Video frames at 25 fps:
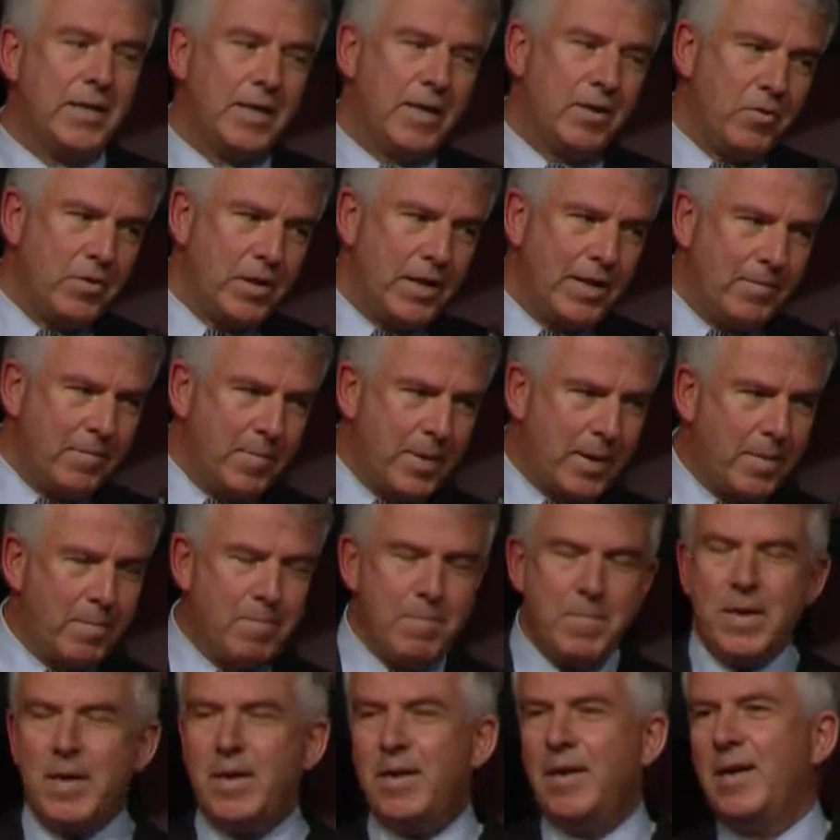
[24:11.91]
and I only have about a
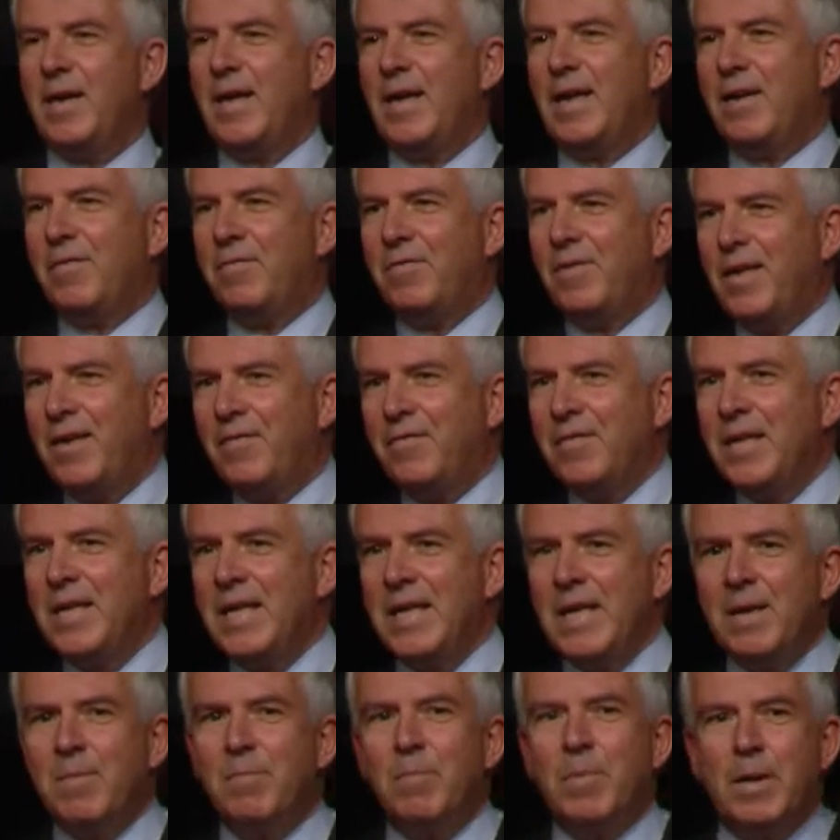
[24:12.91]
minute and a half left,
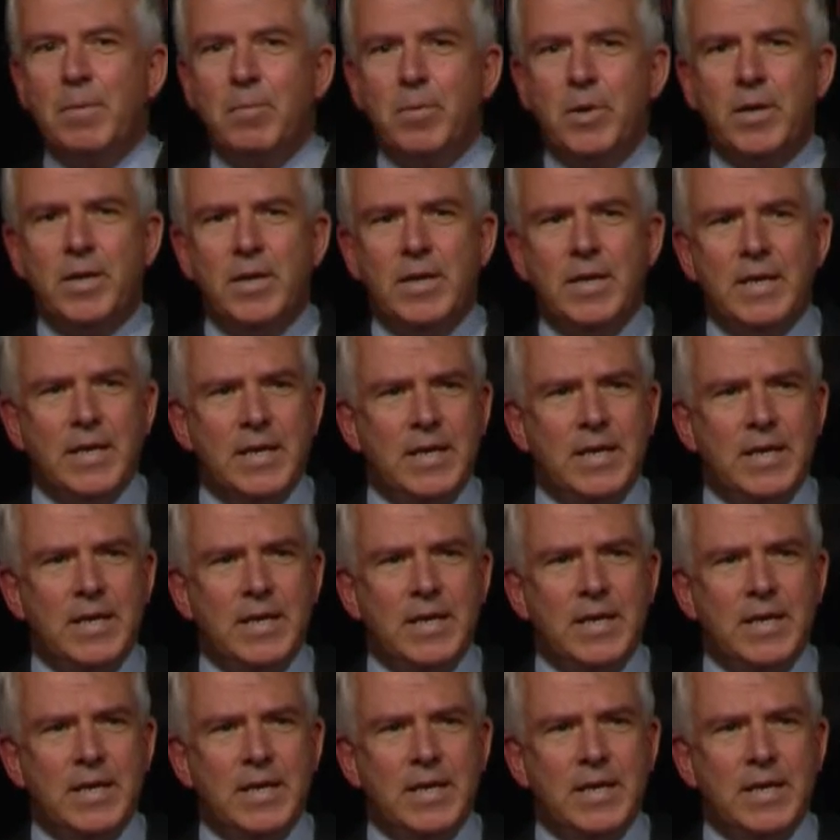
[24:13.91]
but I'm going to